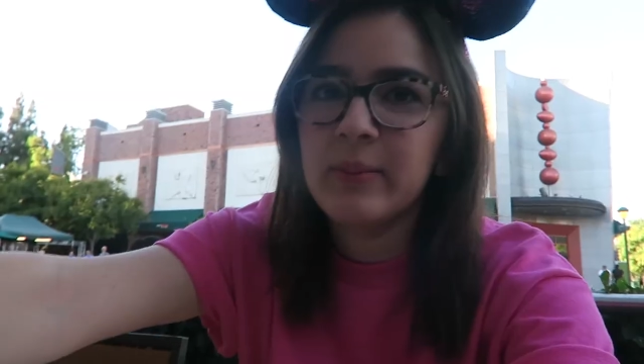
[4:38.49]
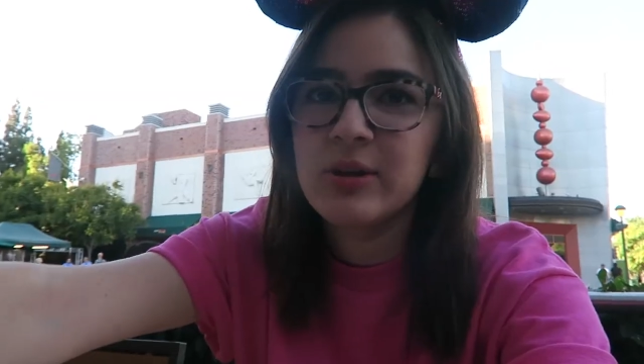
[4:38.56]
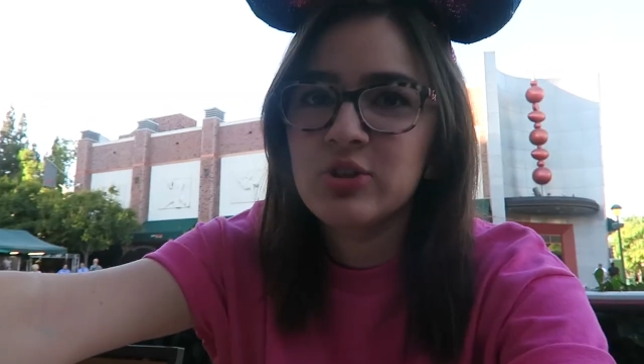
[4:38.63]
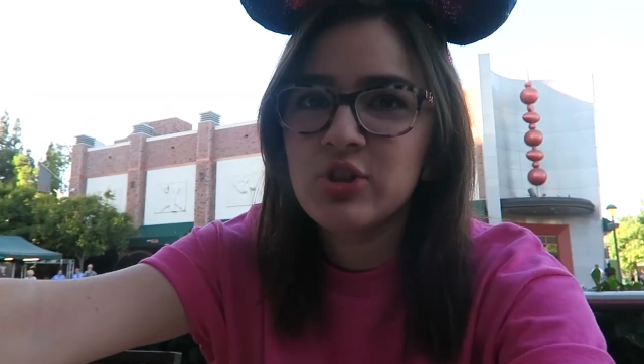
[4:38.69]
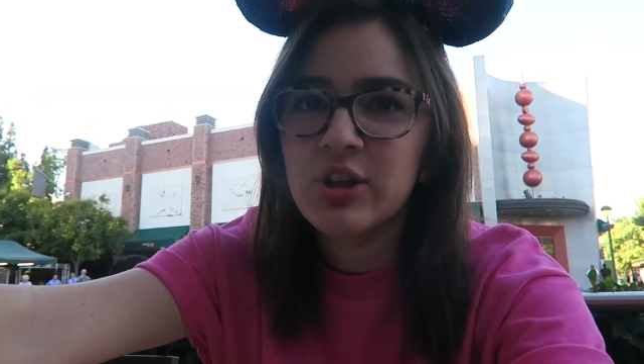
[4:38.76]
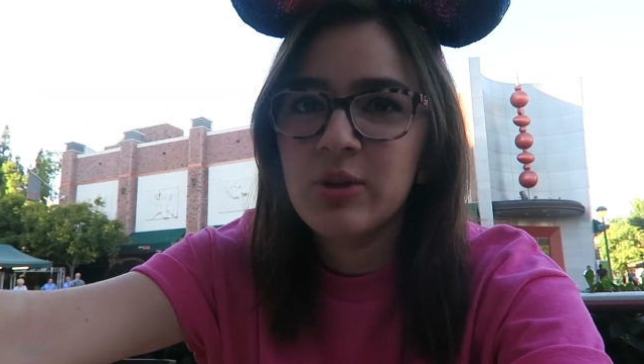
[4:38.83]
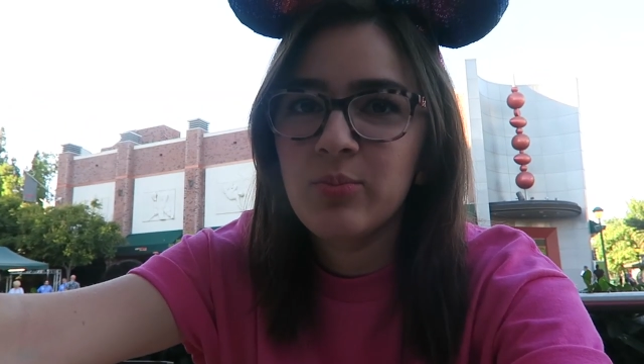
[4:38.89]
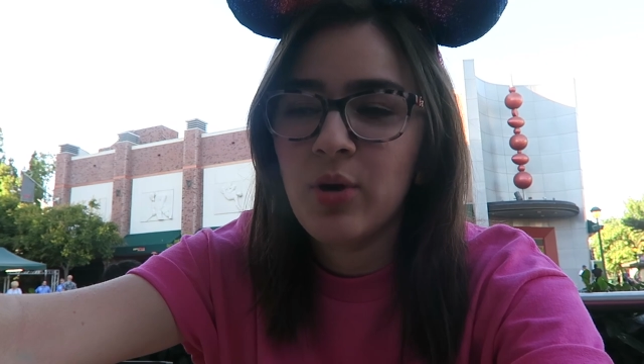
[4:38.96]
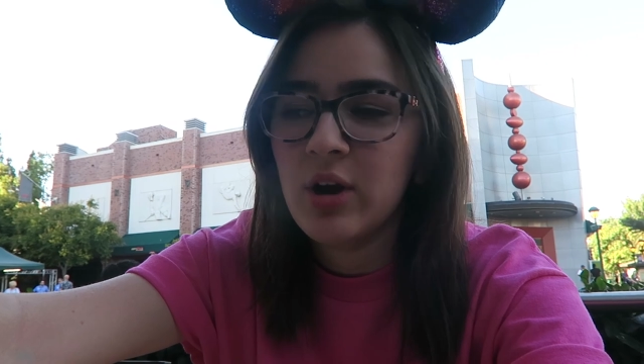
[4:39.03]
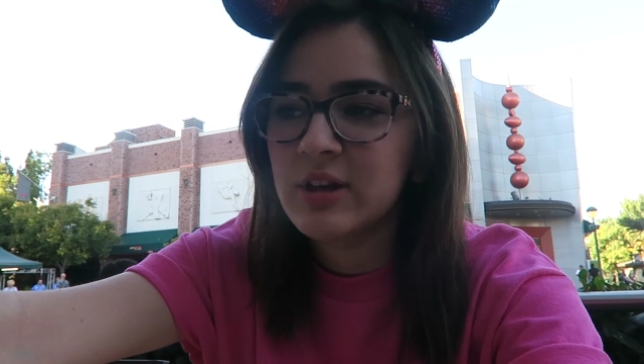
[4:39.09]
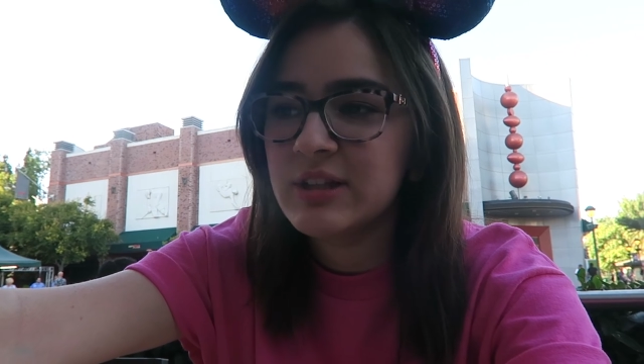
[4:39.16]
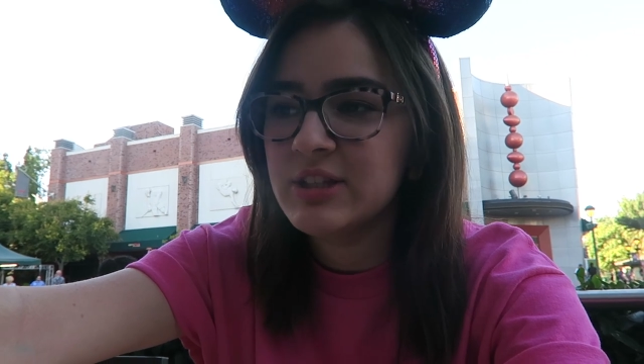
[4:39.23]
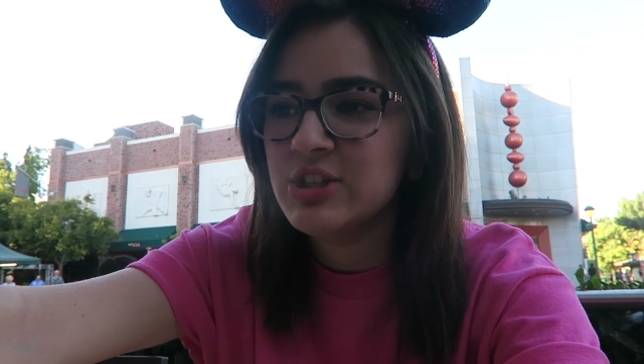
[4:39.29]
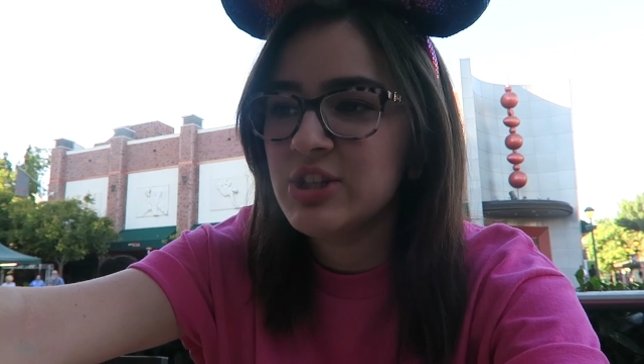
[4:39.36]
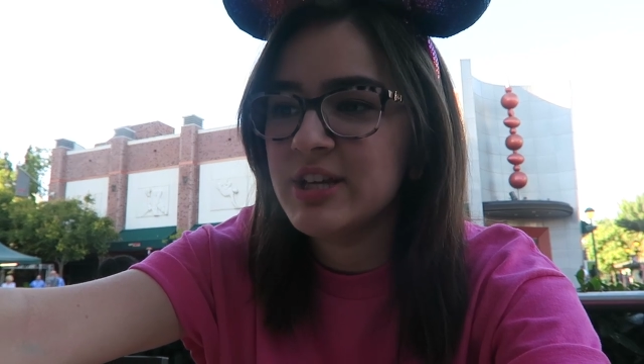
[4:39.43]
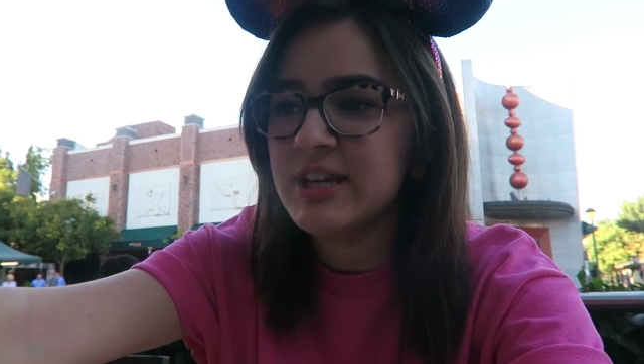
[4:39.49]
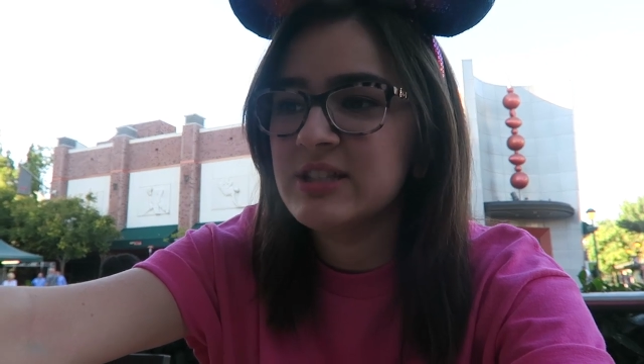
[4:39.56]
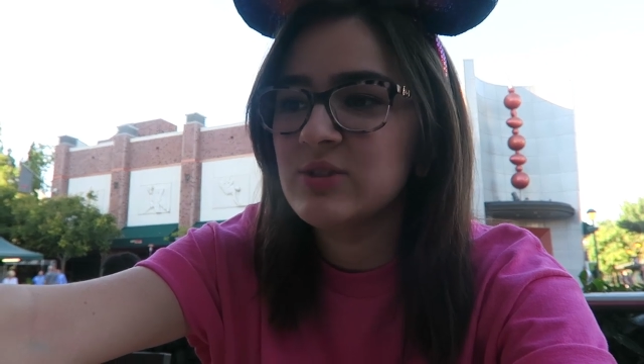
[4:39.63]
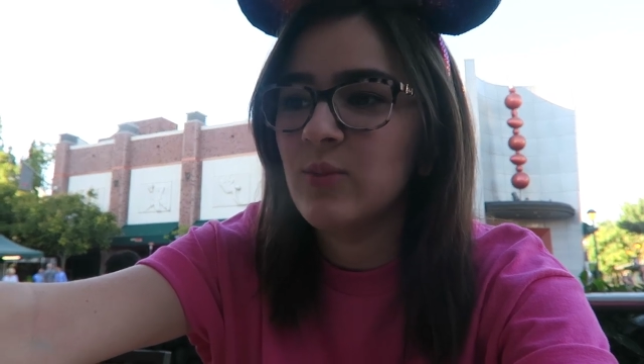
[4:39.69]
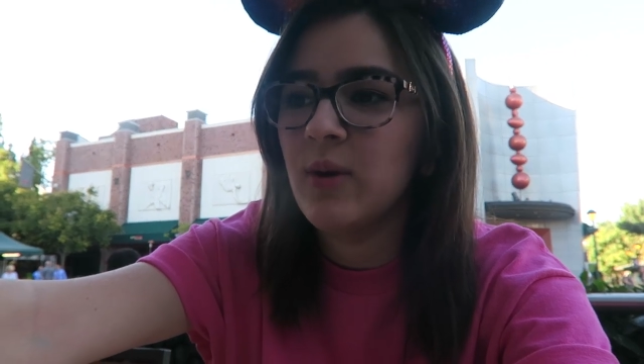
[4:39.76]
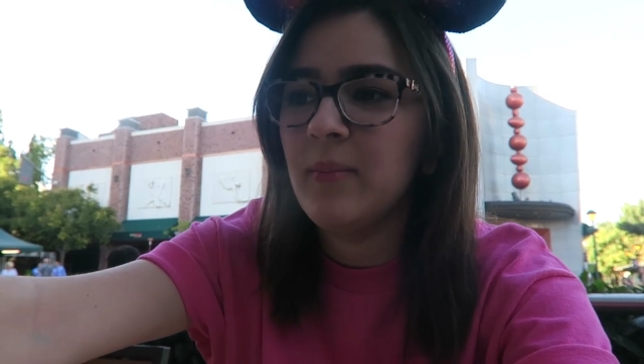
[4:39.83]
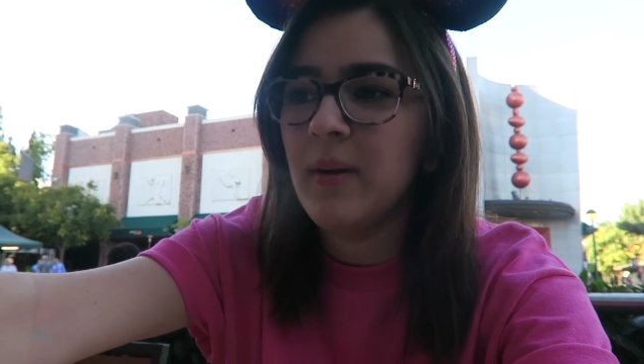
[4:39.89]
I'm going to try the broccoli
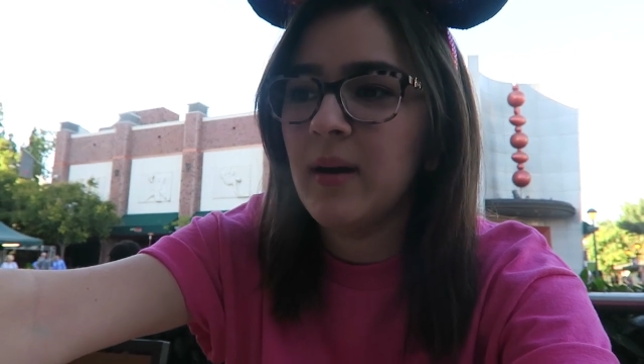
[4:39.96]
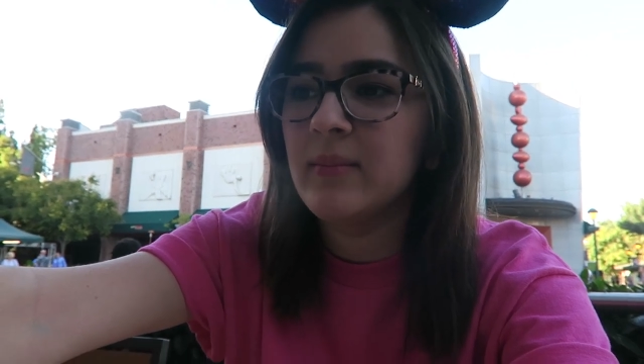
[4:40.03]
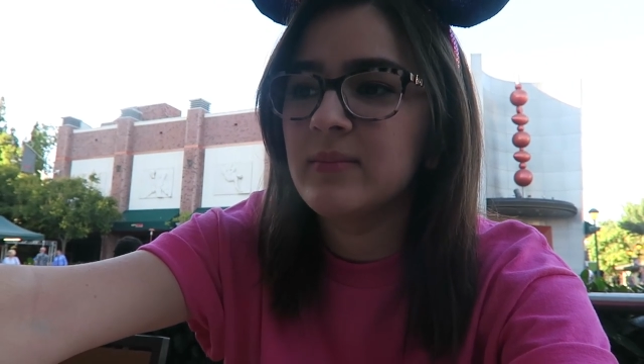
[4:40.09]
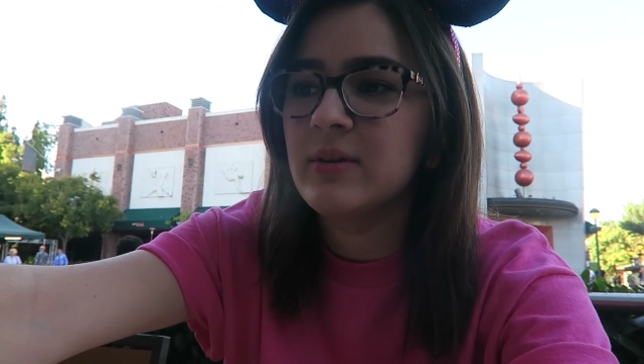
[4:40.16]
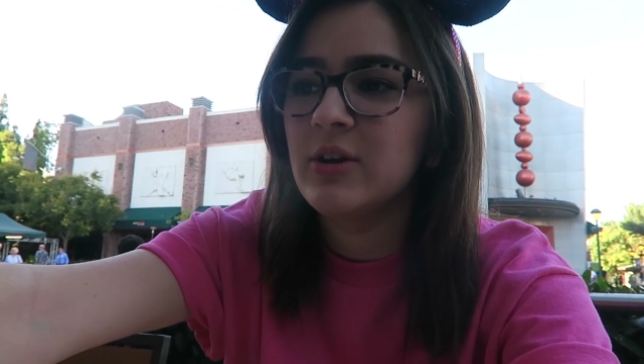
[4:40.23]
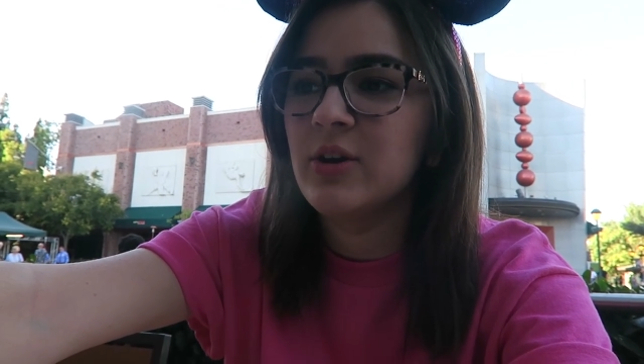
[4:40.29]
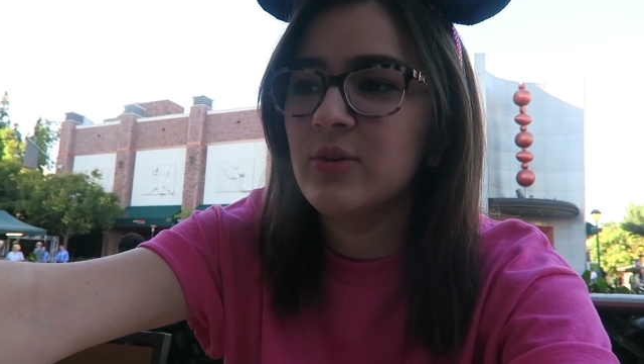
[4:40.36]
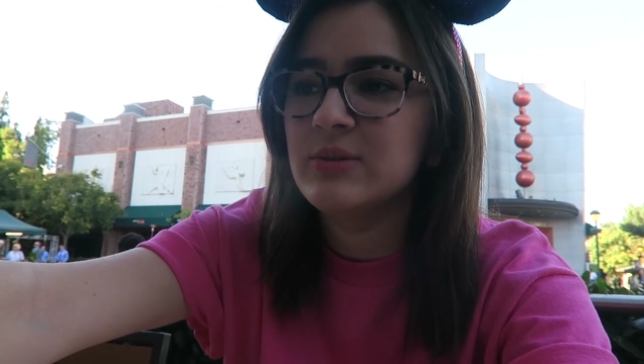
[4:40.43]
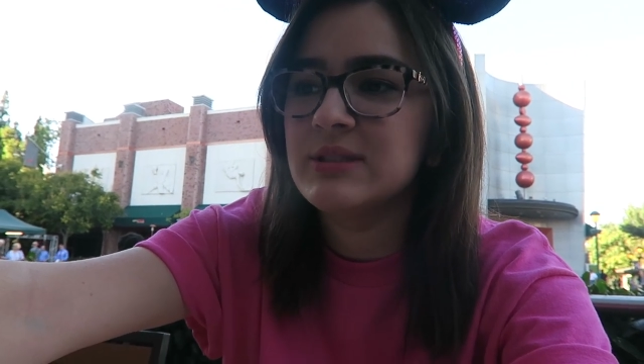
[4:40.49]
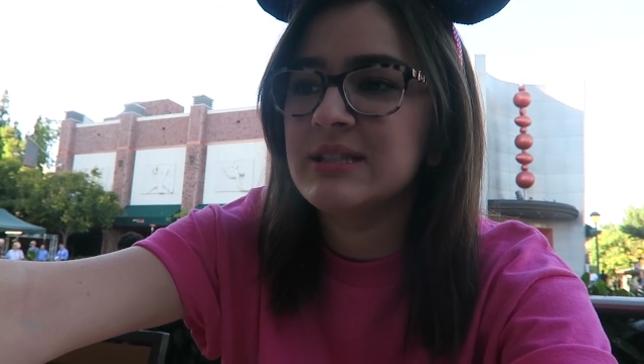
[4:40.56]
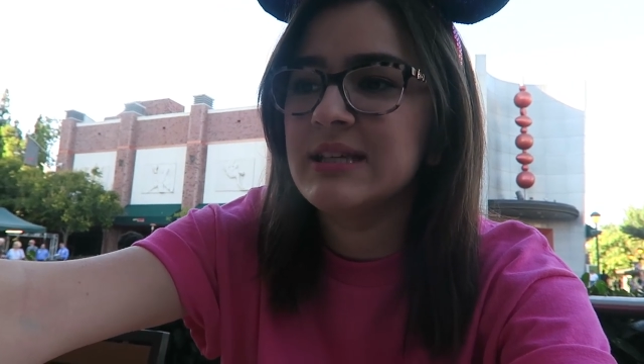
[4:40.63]
cheese while mom goes